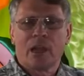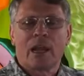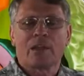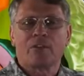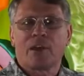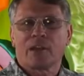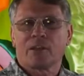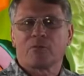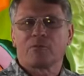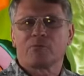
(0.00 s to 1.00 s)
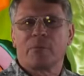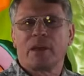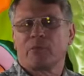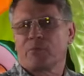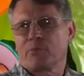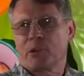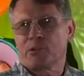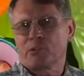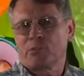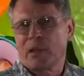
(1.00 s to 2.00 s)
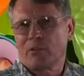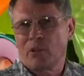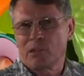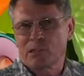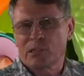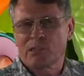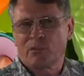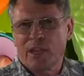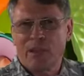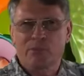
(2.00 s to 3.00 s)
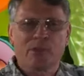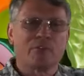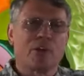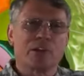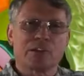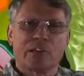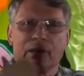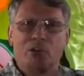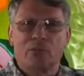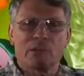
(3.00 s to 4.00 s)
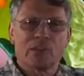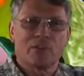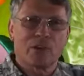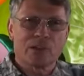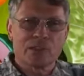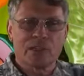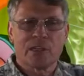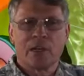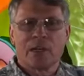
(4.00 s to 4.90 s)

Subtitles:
And the fact that many creatures may have lost this, if apes have lost it and humans have lost it,